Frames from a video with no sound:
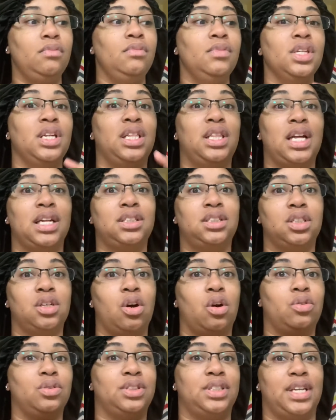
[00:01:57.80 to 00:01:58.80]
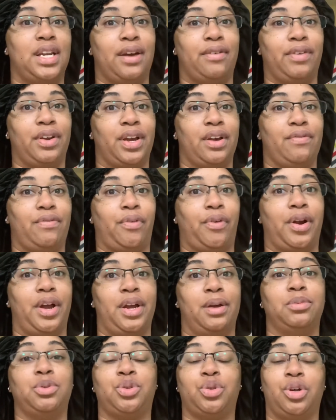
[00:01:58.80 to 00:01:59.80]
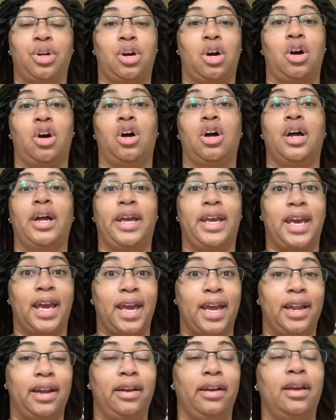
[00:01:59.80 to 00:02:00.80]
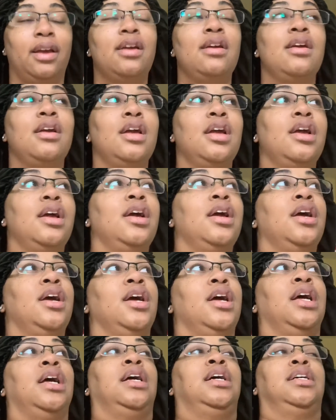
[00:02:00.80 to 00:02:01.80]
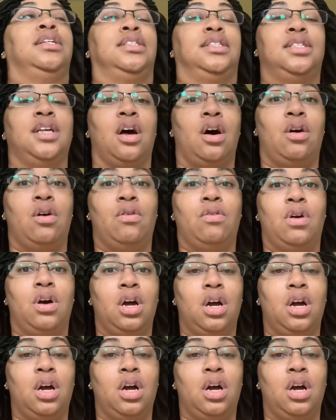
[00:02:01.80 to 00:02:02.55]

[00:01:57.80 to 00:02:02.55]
That's the goal, to never get 4 a.m. short call again. So